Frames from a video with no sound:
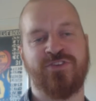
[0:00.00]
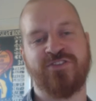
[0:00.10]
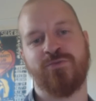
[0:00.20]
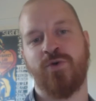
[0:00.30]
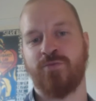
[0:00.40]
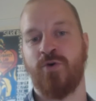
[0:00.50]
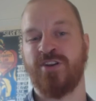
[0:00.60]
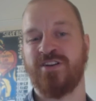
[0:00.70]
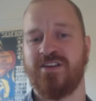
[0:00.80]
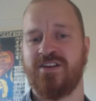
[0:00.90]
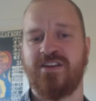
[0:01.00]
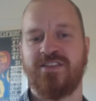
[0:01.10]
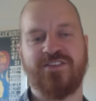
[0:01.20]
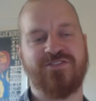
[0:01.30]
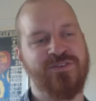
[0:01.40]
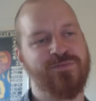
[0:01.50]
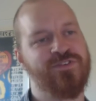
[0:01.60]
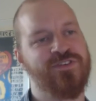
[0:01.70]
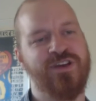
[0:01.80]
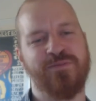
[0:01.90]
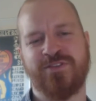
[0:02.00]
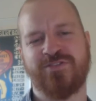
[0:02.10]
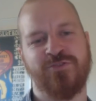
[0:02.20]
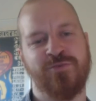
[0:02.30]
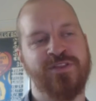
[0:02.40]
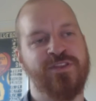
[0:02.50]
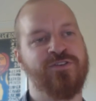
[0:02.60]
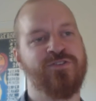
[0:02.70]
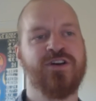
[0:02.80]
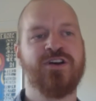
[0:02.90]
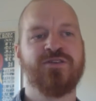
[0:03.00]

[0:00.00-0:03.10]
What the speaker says: just a 1/1. That seems a bit stupid though.